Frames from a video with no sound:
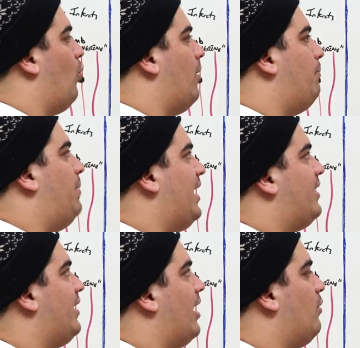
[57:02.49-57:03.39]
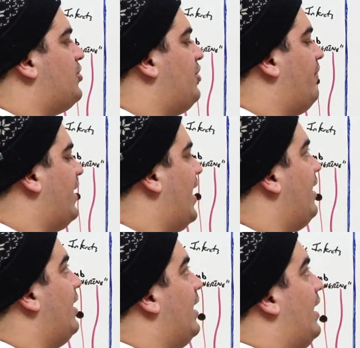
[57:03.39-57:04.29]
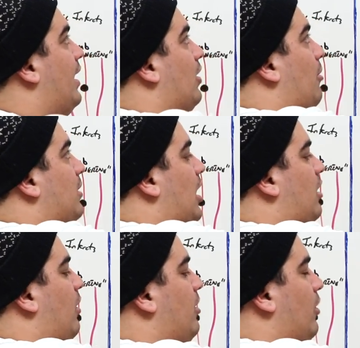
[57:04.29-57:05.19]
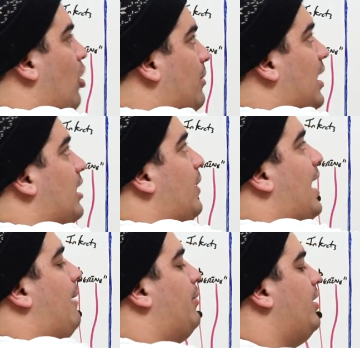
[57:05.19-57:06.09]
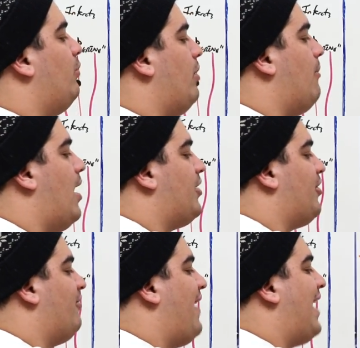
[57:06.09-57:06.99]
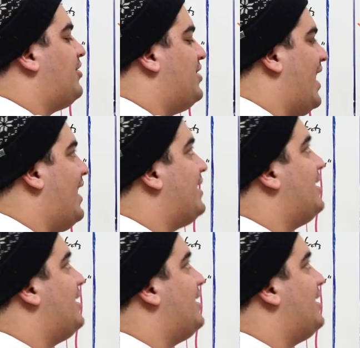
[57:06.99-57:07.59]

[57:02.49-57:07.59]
one big thing that I want you to forget low molecular, low molecular weight heparin, we monitor factor 10